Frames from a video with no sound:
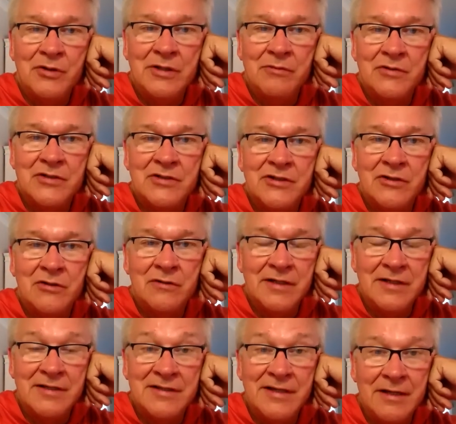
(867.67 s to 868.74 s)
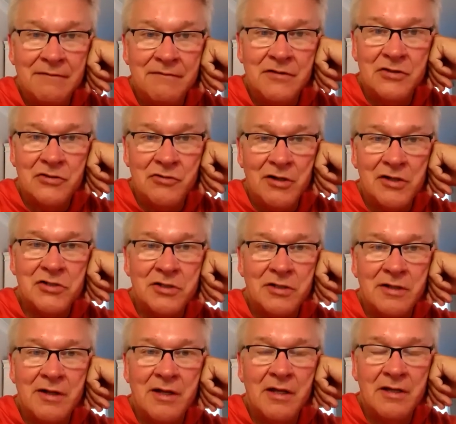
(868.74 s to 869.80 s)
It was still in a state of destruction,
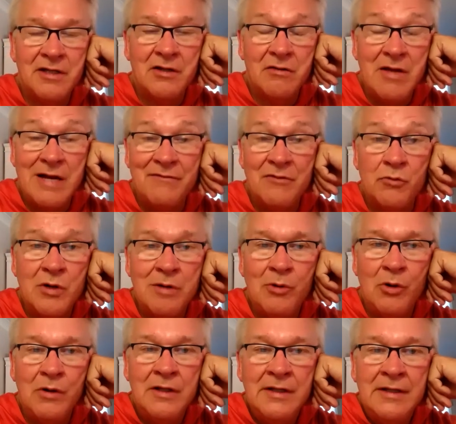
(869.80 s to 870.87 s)
kind of a rubble.